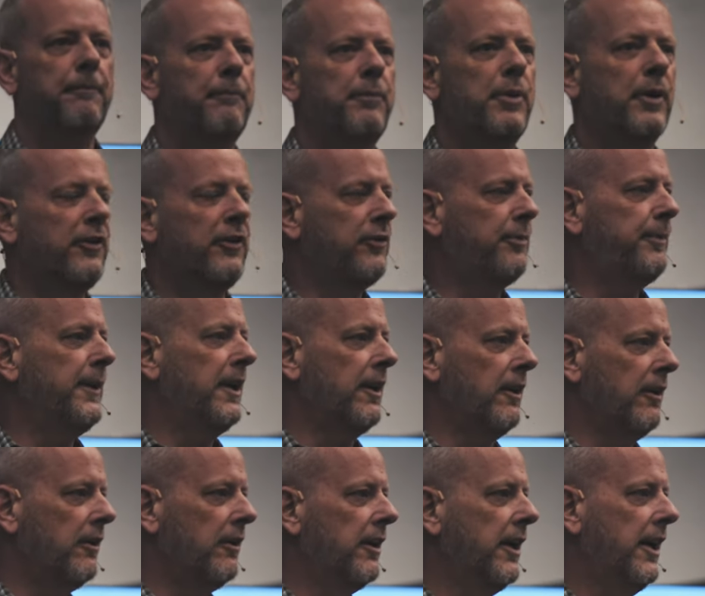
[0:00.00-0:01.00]
put a
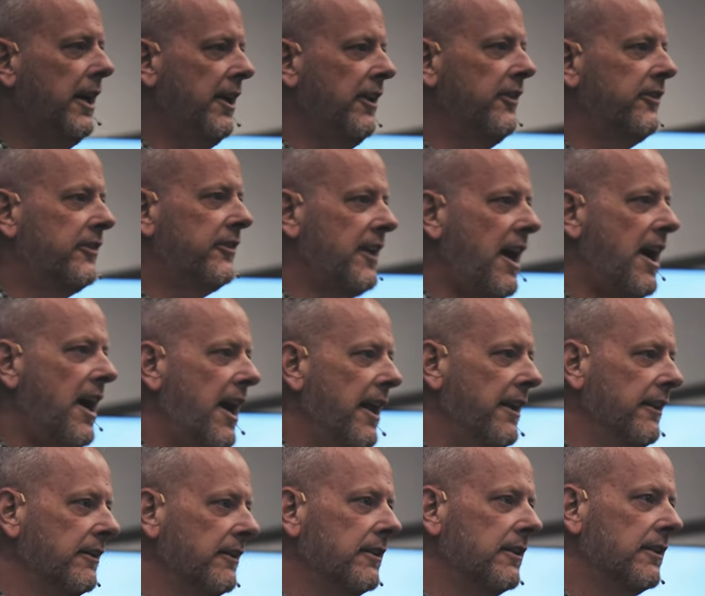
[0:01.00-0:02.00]
spear in his
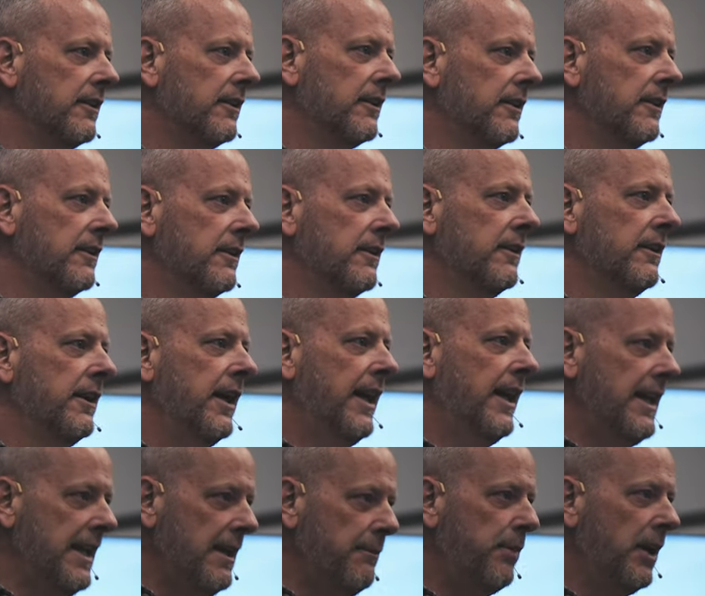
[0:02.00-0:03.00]
side
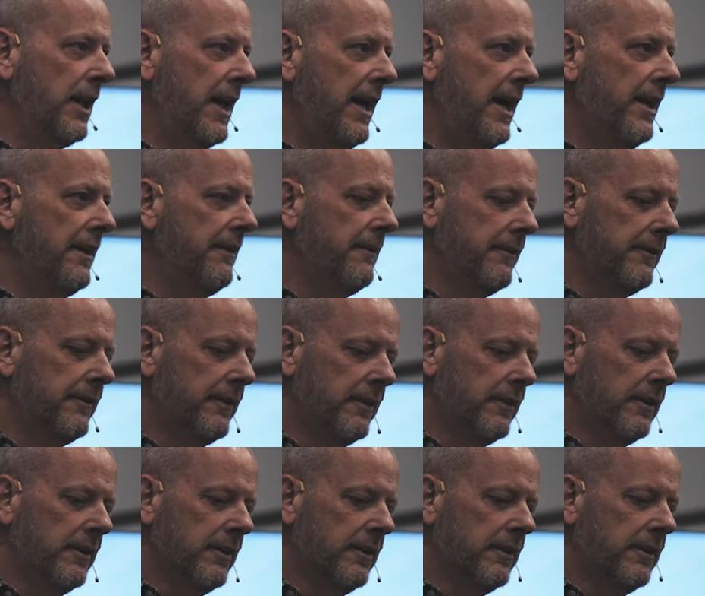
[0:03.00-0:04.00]
and he bled.
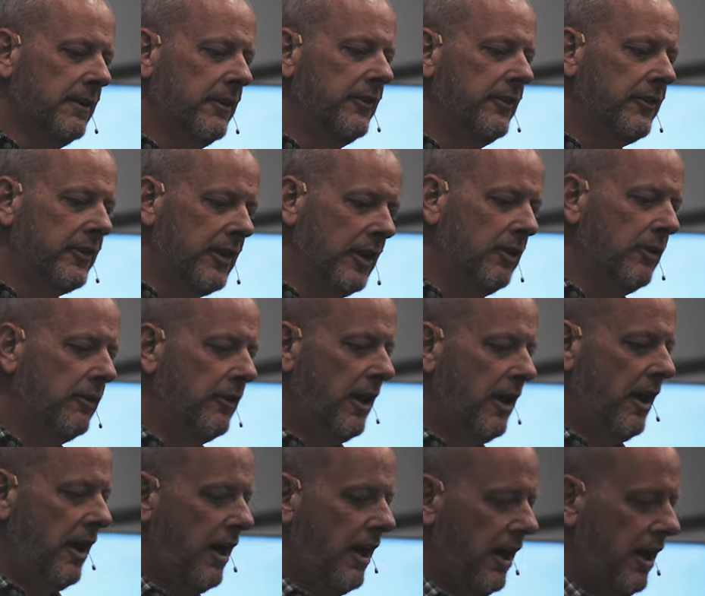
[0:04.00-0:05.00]

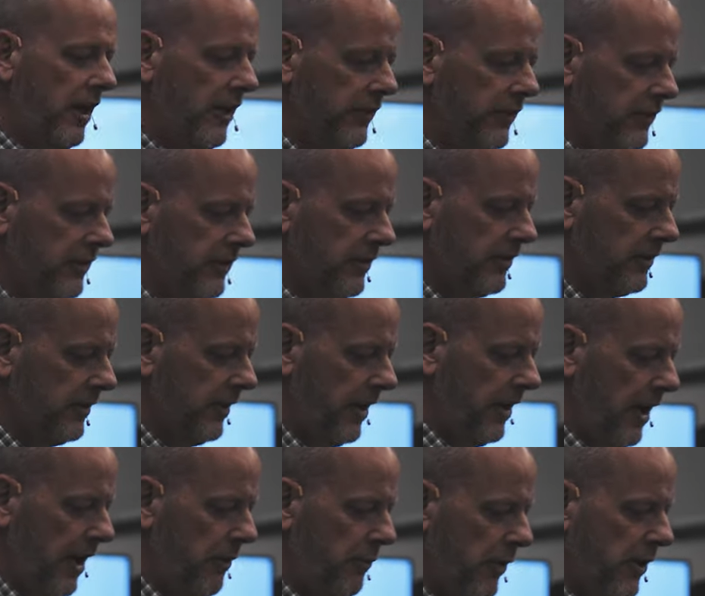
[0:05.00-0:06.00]
So
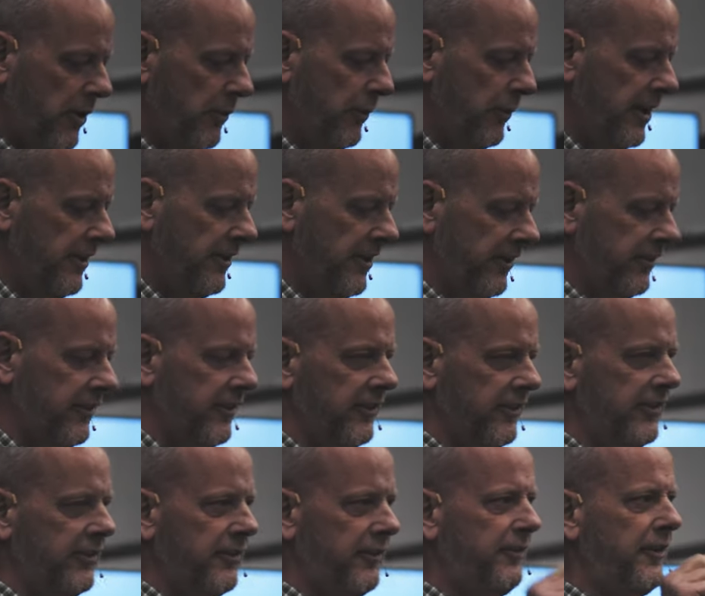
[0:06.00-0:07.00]
I want to read this.
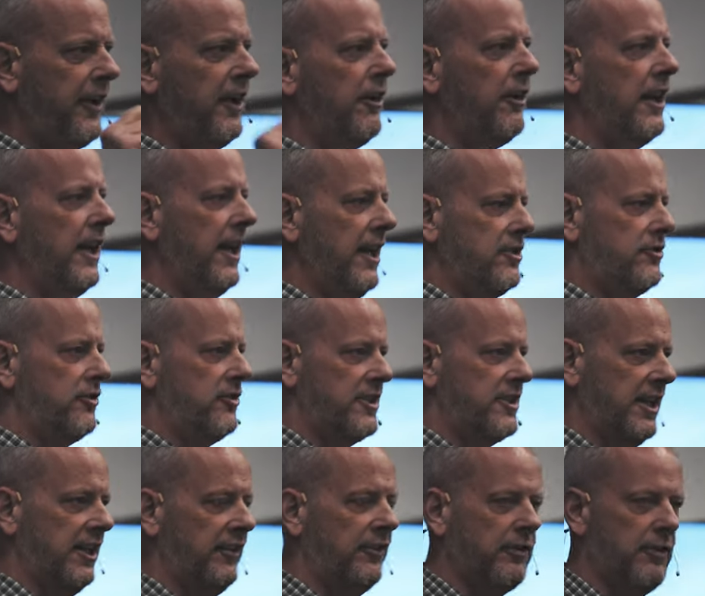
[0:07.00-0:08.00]
This is a very
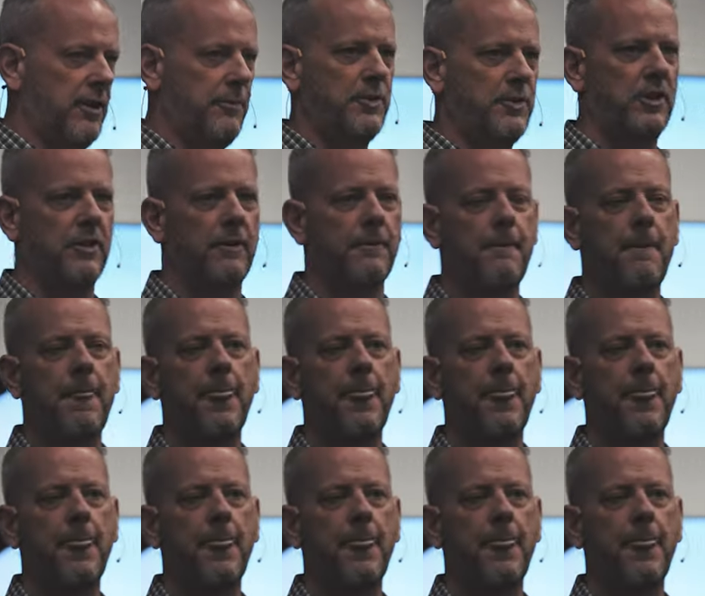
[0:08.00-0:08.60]
interesting scripture.